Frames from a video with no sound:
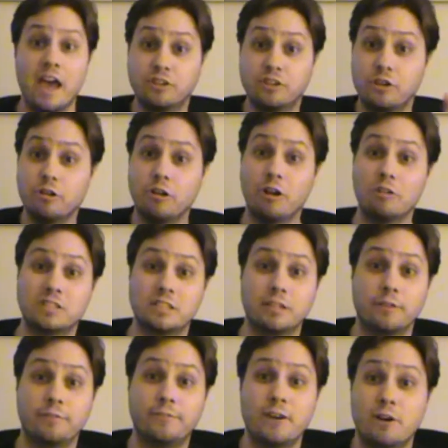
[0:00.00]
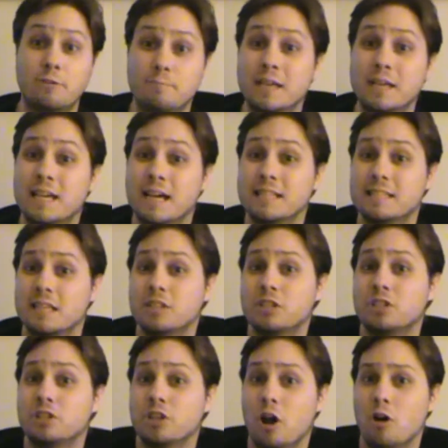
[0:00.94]
And kudos to the film, because
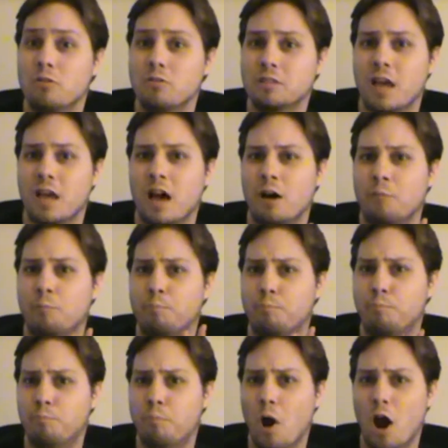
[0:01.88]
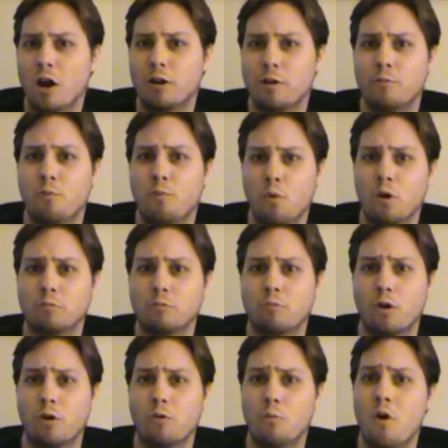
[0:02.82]
it shows a part of
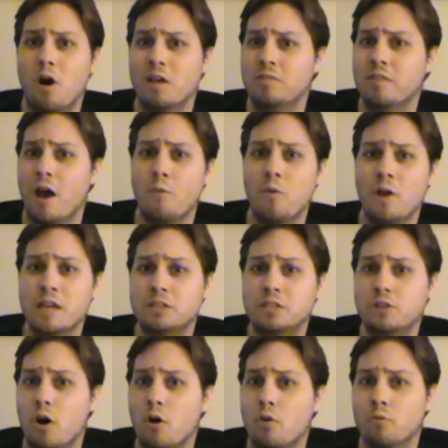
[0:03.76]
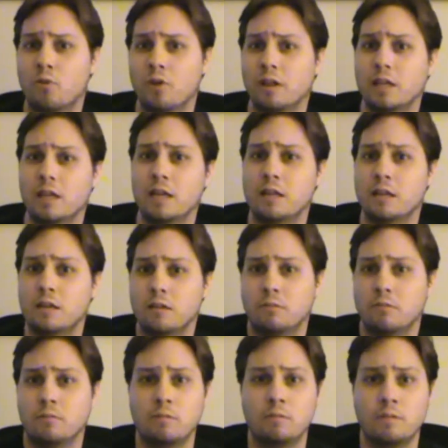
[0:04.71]
World War I that we don't
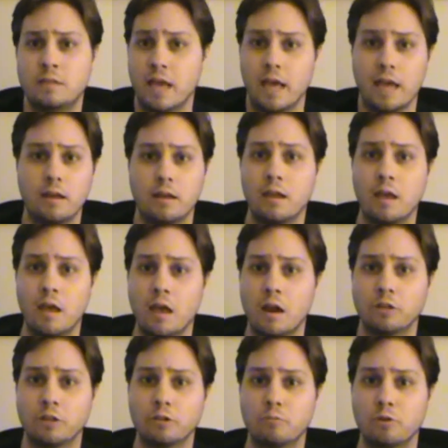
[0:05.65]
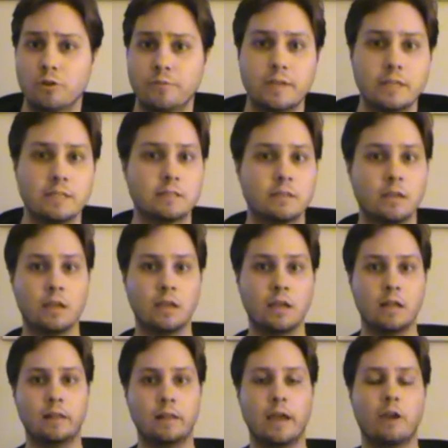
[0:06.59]
really get in other movies.
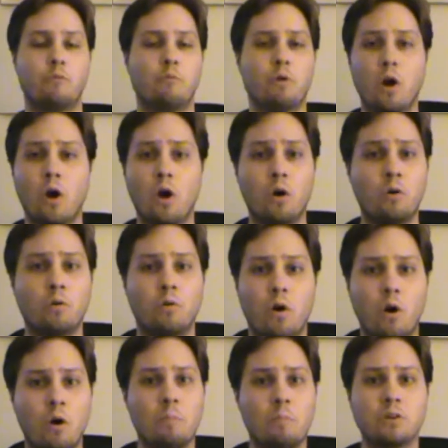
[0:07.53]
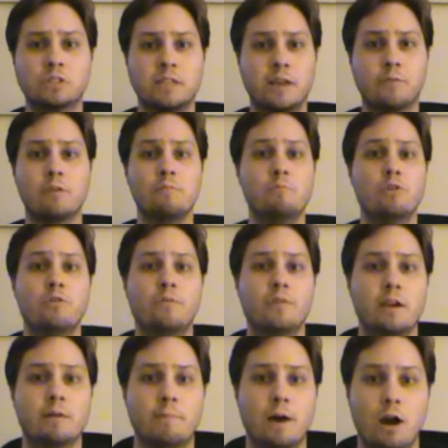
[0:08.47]
Like, almost every
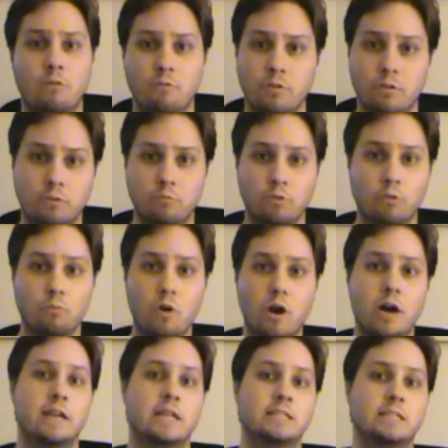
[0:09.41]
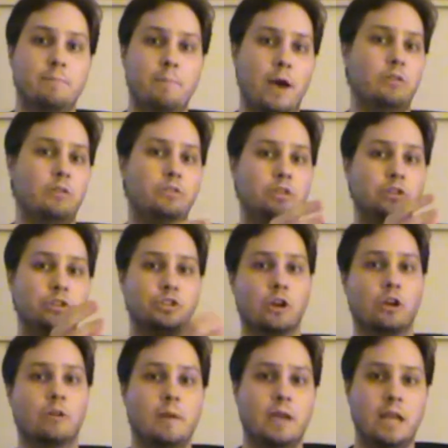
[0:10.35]
movie about World War I is about the
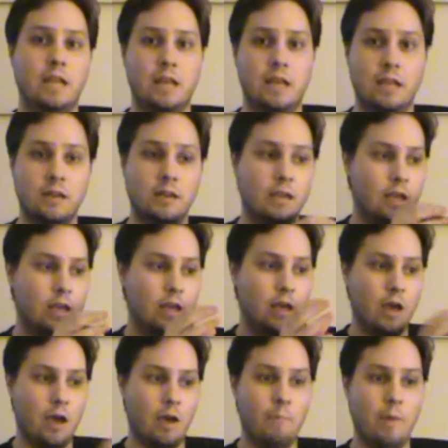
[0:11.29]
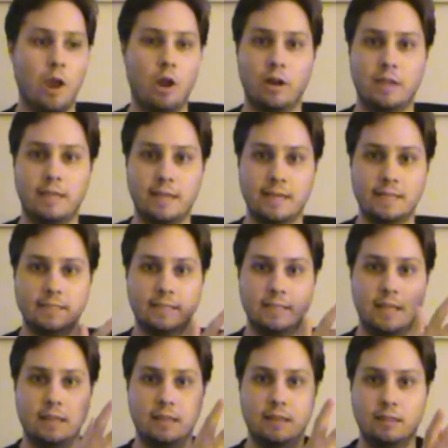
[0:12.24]
German and
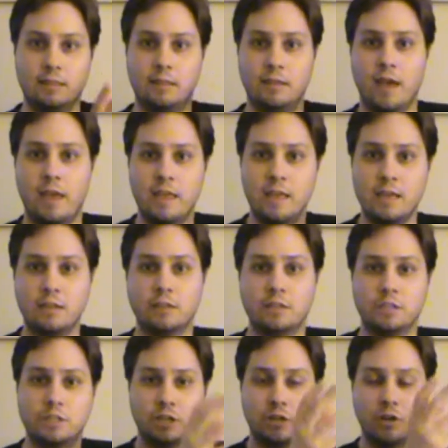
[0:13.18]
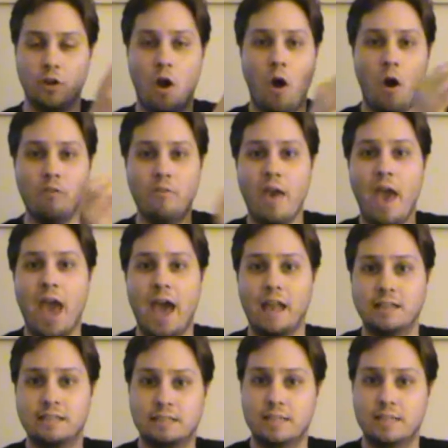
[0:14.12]
Americans and the English and all
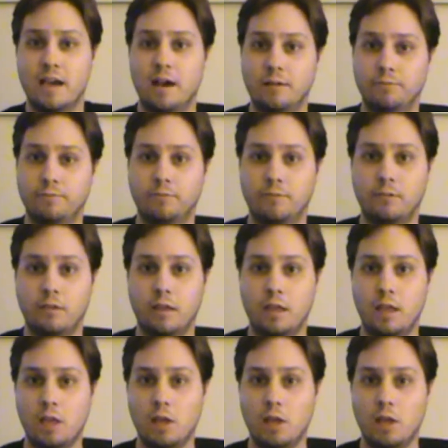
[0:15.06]
that stuff.